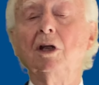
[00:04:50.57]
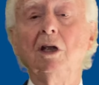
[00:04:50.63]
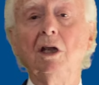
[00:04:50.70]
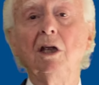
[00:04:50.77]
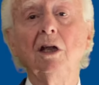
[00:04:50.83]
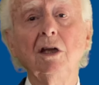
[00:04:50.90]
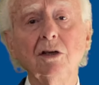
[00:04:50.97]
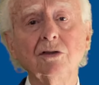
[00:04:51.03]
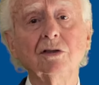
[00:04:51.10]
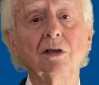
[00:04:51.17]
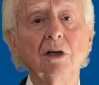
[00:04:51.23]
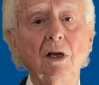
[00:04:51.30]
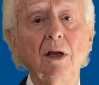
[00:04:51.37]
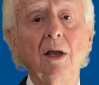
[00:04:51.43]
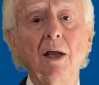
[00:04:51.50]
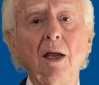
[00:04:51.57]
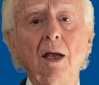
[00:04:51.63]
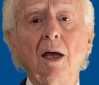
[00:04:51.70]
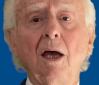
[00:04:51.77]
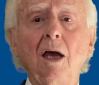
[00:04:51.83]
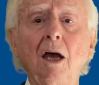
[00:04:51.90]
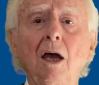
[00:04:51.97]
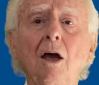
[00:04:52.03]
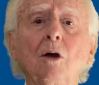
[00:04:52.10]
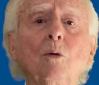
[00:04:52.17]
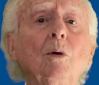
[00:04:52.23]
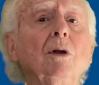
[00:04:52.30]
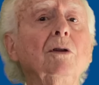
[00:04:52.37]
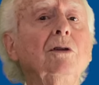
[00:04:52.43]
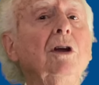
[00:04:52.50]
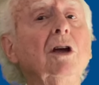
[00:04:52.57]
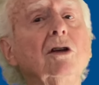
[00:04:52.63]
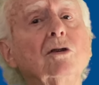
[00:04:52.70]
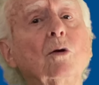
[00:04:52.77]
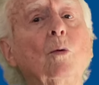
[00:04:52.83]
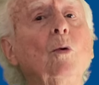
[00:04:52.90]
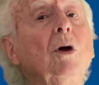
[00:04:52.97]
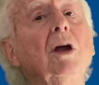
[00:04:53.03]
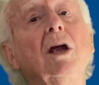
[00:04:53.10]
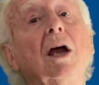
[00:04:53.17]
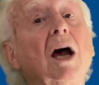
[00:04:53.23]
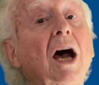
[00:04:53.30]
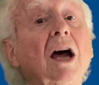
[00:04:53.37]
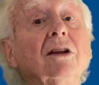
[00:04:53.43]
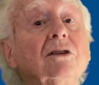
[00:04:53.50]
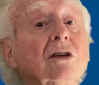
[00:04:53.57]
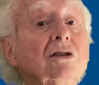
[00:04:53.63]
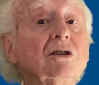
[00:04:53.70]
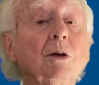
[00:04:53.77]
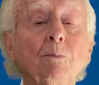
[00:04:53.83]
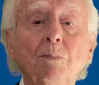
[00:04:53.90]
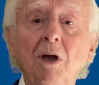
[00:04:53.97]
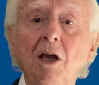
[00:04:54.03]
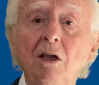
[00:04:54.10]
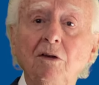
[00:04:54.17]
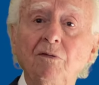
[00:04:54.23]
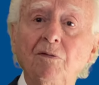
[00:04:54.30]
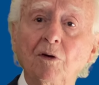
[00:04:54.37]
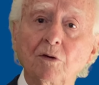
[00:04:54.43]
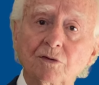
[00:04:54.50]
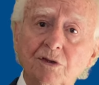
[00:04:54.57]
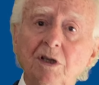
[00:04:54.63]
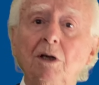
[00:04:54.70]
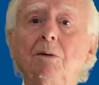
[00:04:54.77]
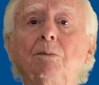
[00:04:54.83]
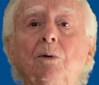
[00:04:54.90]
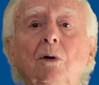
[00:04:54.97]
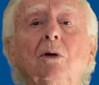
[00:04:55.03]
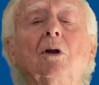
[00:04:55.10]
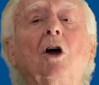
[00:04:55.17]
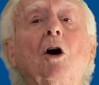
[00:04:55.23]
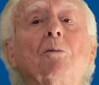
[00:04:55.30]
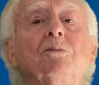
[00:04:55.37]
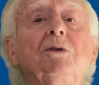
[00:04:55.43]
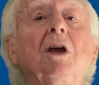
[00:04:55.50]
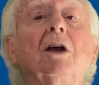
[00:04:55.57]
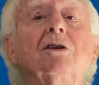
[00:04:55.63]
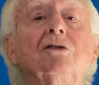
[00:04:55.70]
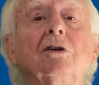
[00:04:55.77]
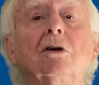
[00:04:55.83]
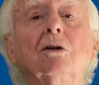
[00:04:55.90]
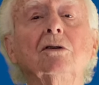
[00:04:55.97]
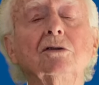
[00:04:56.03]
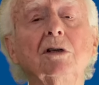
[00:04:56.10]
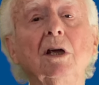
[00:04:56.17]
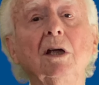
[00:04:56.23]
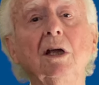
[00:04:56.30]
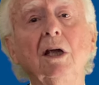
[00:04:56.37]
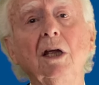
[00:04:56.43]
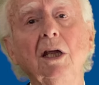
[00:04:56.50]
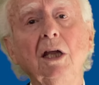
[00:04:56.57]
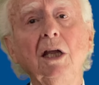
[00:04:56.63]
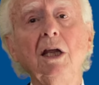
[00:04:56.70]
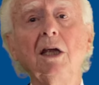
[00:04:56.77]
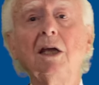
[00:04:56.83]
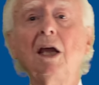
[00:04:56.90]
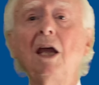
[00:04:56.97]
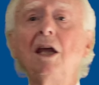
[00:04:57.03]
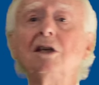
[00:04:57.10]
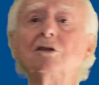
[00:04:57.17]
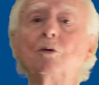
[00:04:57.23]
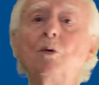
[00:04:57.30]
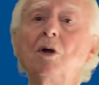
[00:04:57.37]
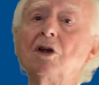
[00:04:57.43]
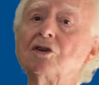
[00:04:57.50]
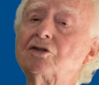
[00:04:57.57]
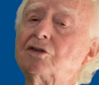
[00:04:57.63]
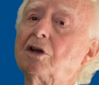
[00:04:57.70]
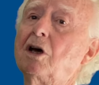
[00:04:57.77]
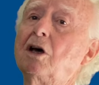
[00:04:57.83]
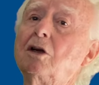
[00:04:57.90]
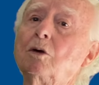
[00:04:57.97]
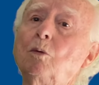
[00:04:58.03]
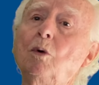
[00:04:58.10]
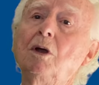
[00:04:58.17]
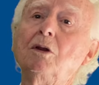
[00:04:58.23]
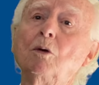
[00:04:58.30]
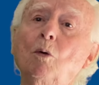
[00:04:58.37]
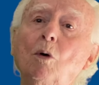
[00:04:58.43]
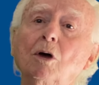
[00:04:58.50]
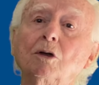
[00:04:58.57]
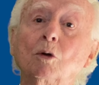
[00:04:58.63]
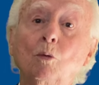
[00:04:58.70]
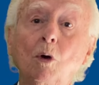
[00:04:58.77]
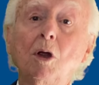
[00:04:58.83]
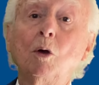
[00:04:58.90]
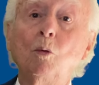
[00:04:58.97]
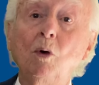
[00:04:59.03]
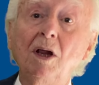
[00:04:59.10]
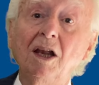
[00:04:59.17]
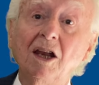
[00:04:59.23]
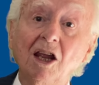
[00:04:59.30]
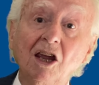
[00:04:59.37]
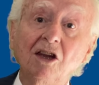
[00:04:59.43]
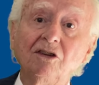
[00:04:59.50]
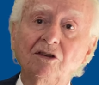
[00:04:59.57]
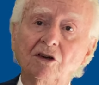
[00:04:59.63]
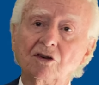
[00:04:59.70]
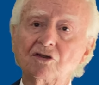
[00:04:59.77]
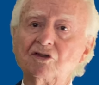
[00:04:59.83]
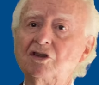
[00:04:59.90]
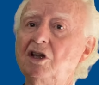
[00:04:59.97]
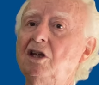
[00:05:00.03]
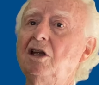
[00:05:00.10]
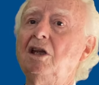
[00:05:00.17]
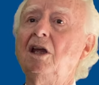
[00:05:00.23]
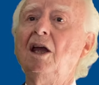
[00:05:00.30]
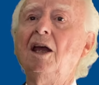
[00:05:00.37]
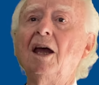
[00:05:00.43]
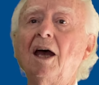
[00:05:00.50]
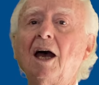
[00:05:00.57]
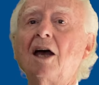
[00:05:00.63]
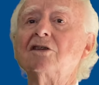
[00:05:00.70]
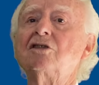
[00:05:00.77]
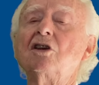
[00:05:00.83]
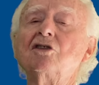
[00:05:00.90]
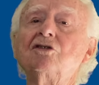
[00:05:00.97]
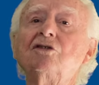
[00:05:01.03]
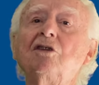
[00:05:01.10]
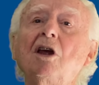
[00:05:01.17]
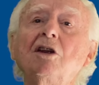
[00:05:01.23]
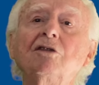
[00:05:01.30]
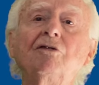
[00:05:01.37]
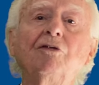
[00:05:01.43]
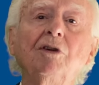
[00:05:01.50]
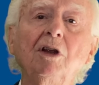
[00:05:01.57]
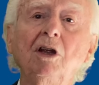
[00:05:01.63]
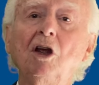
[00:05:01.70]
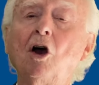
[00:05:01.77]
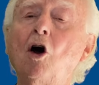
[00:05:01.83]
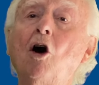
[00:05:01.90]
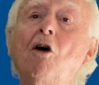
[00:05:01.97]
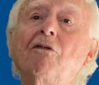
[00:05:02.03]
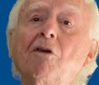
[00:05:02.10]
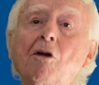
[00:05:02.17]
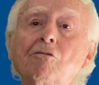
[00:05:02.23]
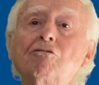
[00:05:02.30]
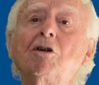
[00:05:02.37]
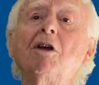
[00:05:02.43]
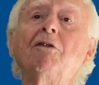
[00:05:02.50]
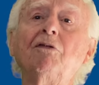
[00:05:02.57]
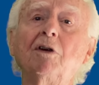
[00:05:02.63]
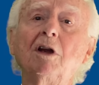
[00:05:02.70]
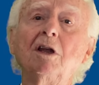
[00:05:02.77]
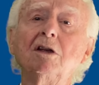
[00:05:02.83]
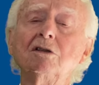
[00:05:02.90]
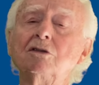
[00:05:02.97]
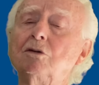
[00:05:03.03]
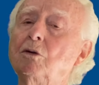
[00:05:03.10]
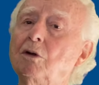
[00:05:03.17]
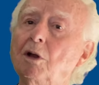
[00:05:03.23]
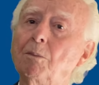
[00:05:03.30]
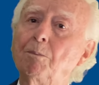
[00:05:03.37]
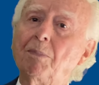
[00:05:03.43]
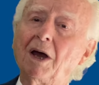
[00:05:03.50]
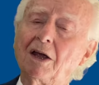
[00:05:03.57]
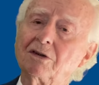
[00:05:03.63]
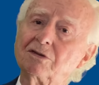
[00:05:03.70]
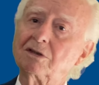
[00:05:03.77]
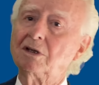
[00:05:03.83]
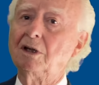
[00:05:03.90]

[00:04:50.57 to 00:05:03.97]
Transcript: is, and with this we anticipate foreseeable objections in case we start with what we will later see as a stage 3 of reference to the past.